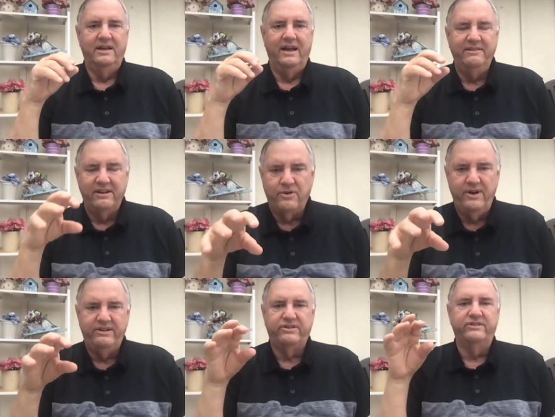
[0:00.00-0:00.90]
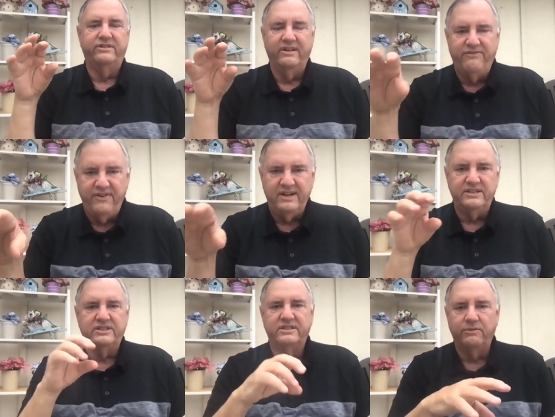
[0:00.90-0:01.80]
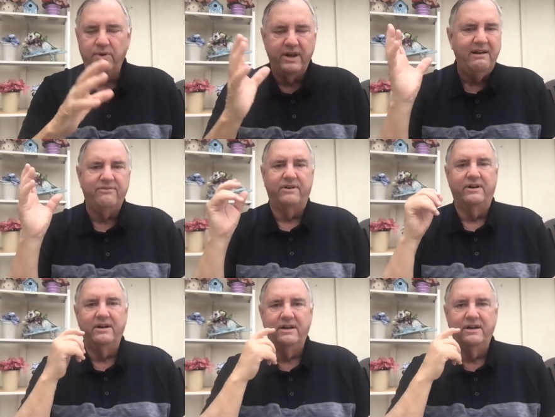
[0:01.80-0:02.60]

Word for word: and the creatures, the fish, the whatever.